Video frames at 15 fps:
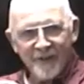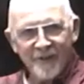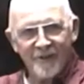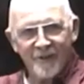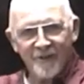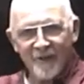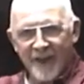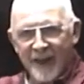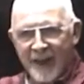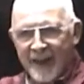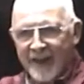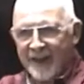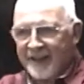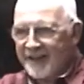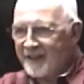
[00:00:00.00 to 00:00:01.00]

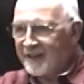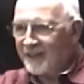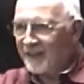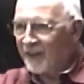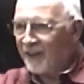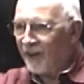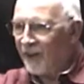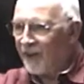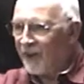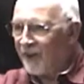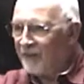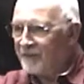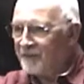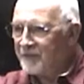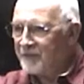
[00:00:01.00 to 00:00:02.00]
gray
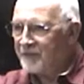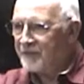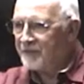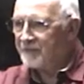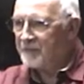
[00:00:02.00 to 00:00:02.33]
gloves.